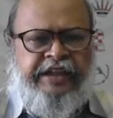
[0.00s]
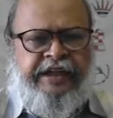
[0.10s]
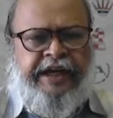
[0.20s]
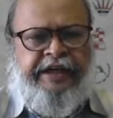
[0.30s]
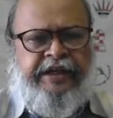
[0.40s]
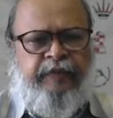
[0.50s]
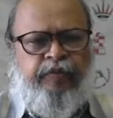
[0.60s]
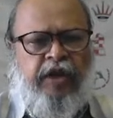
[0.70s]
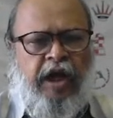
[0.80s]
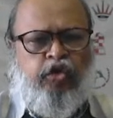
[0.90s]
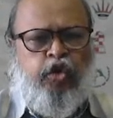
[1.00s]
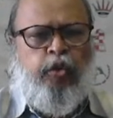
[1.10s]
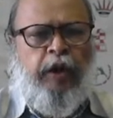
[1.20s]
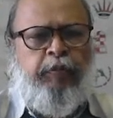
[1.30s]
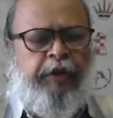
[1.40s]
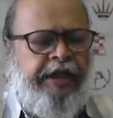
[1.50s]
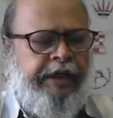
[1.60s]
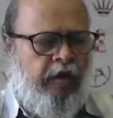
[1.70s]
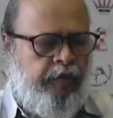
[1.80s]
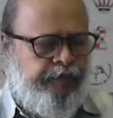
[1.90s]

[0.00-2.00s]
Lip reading: the knight. How should white play now?